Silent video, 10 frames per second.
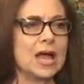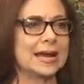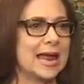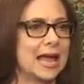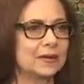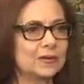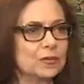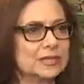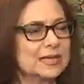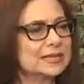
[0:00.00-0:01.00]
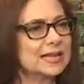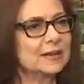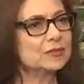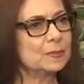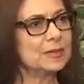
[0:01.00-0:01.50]
an out of the, it doesn't
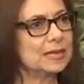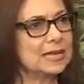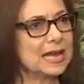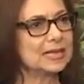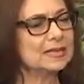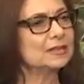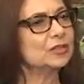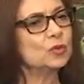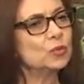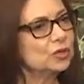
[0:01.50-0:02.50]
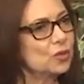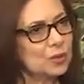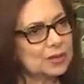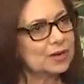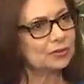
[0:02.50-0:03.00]
have to be anything that you wouldn't
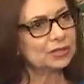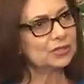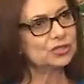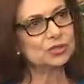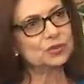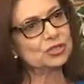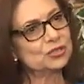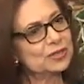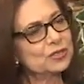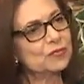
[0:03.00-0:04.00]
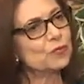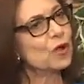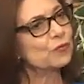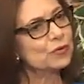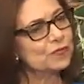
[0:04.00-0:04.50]
ordinarily do. It's just a,
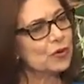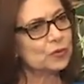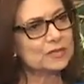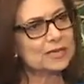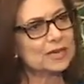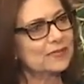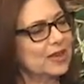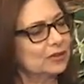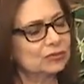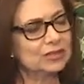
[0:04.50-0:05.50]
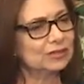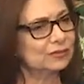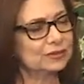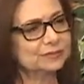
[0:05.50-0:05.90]
a refocusing of how you live.